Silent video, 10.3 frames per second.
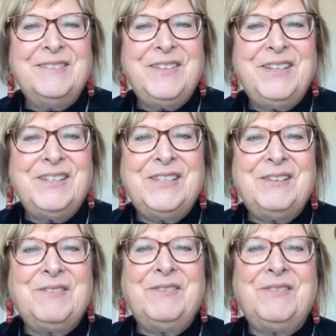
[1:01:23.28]
because
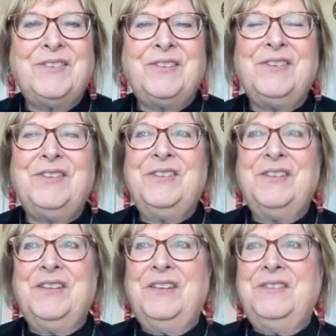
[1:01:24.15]
it referred
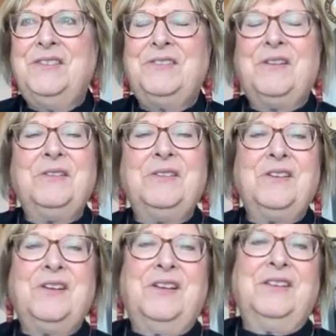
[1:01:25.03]
to the
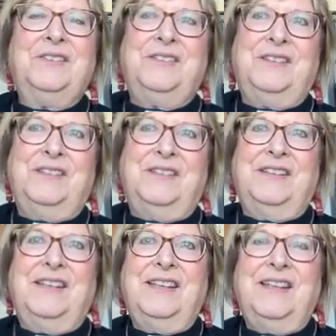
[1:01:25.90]
Holocaust
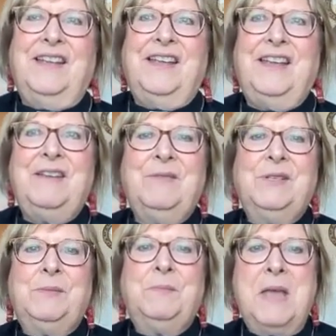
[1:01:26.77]
and it
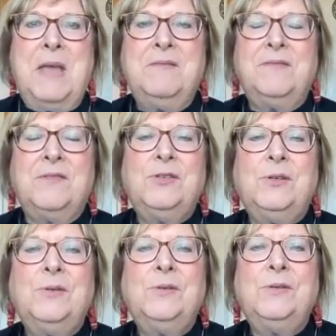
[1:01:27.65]
was meant for
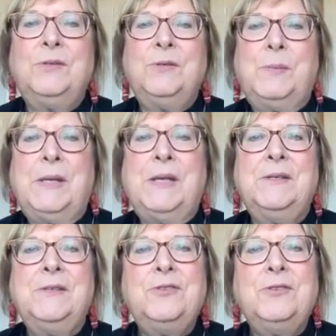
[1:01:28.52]
Jews speaking
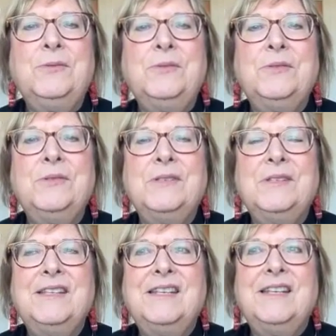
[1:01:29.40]
to Jews.
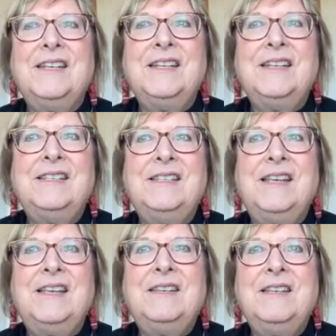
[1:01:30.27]
And I
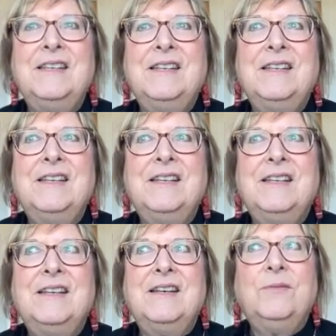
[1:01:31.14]
said,
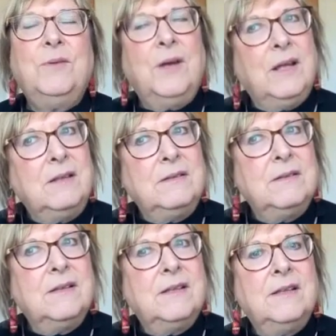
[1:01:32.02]
well,
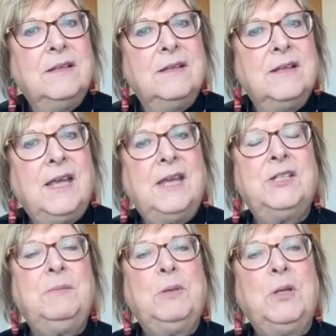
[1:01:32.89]
uh, I
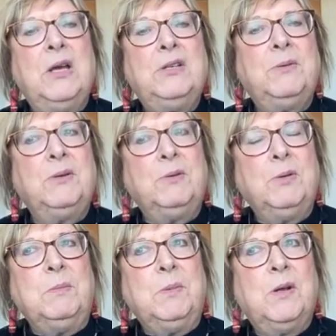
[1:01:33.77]
actually belong to a
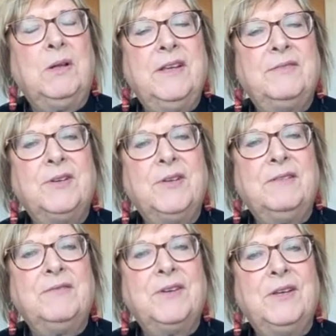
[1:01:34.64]
group called Never
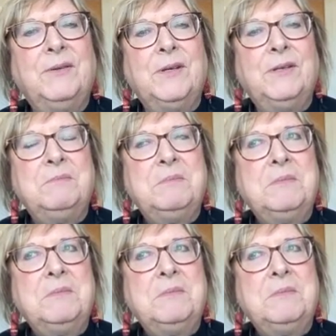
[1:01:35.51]
Again for Anyone